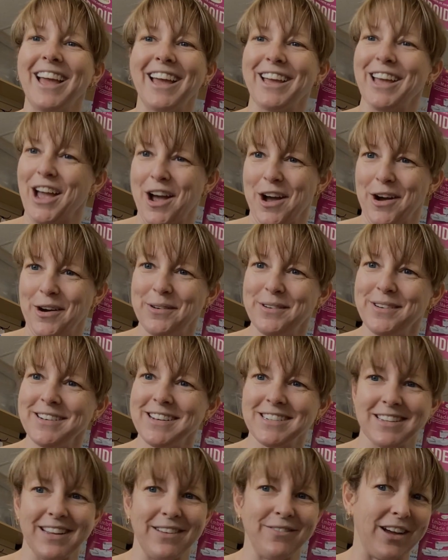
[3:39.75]
let go,
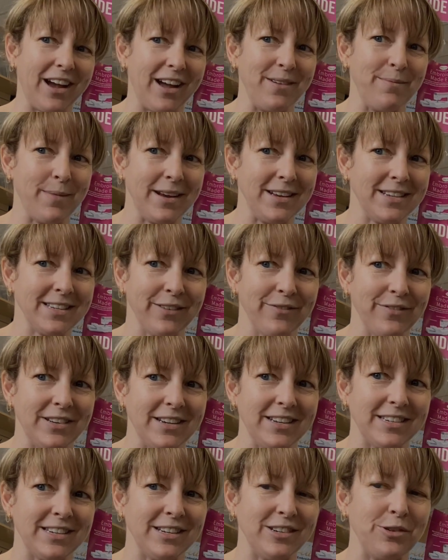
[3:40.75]
because I've gotten myself
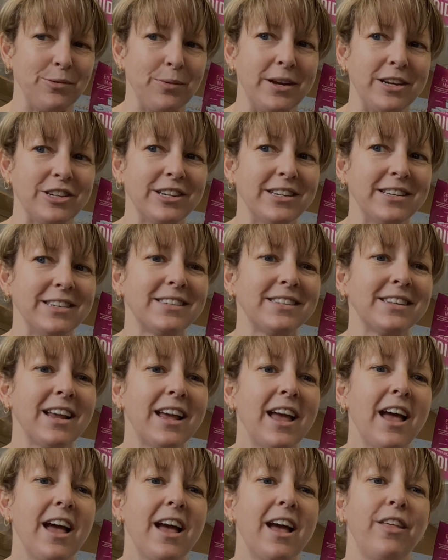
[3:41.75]
into situations,
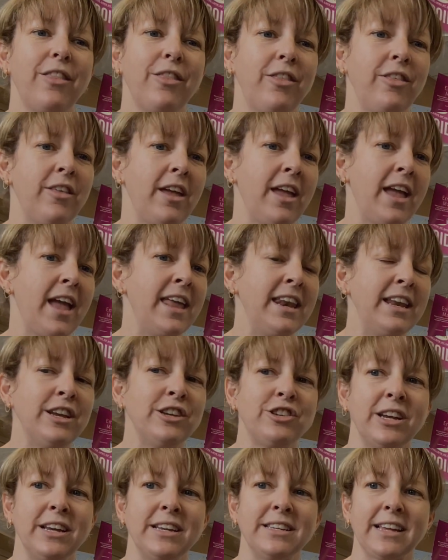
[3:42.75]
any
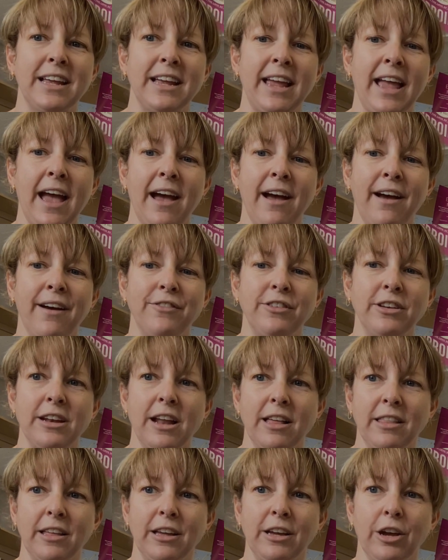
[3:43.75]
chance I have to
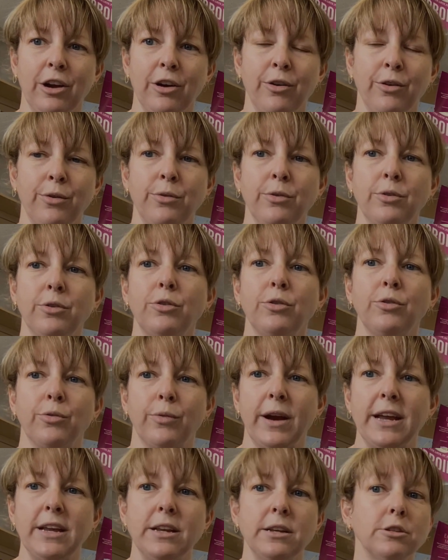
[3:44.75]
not let go,
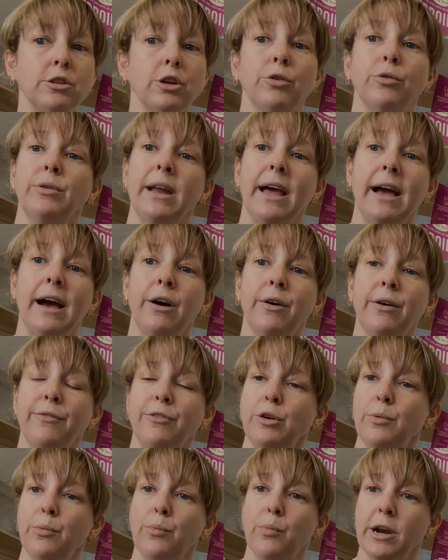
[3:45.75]
great. So now if
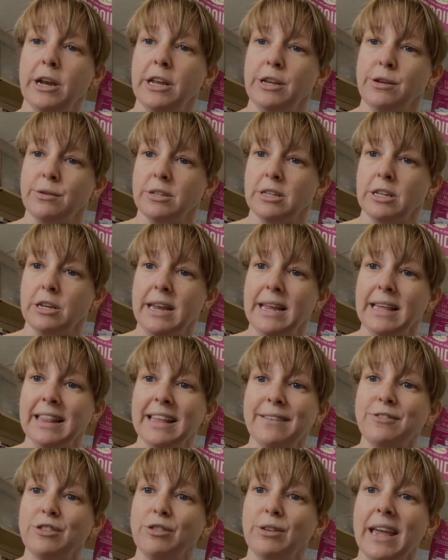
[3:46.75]
you wanna use the knee
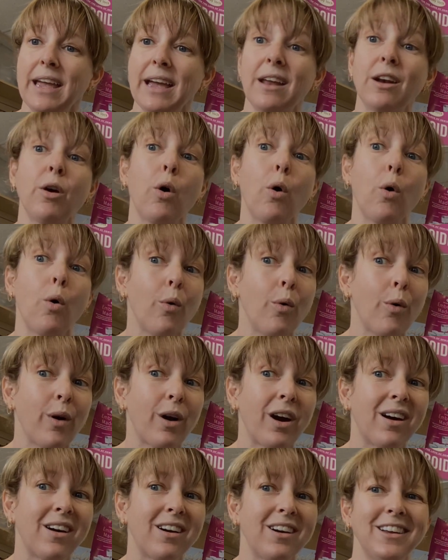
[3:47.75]
lift, you can,
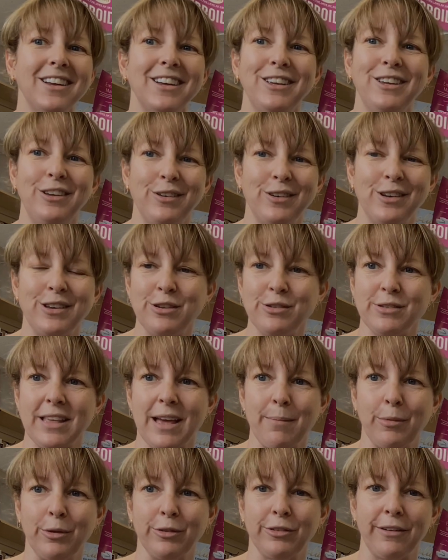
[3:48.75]
or you can use
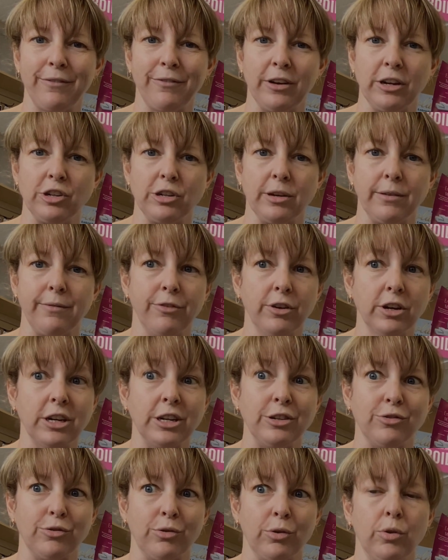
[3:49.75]
that multifunction foot
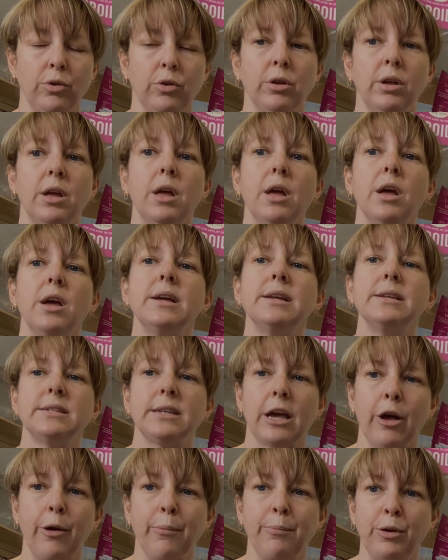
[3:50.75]
control to
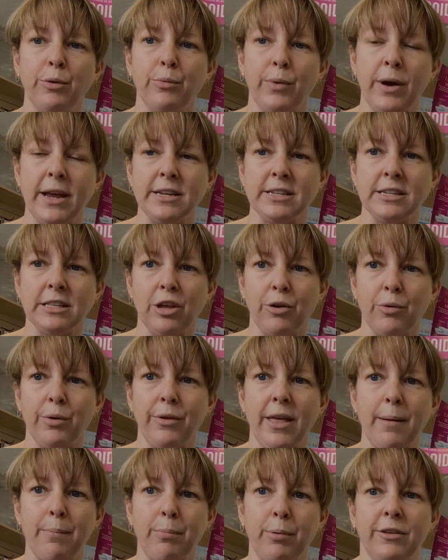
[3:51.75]
help you raise and lower
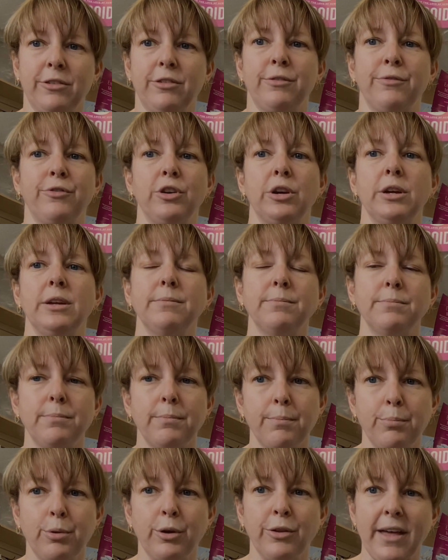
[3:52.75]
that presser foot,
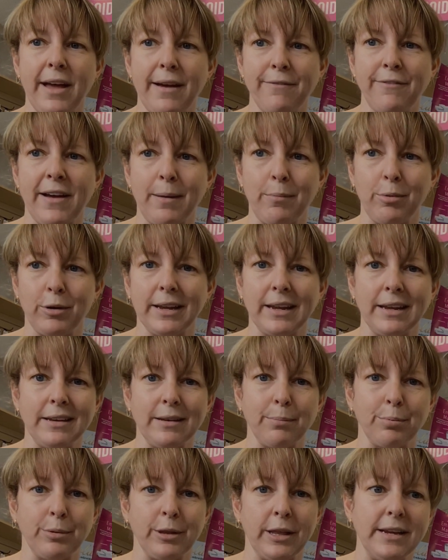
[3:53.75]
put that fabric into
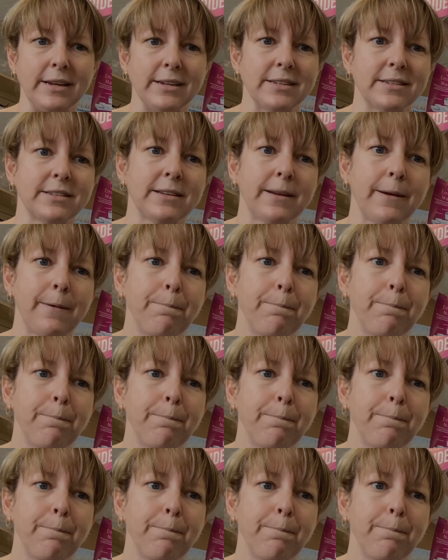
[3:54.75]
place.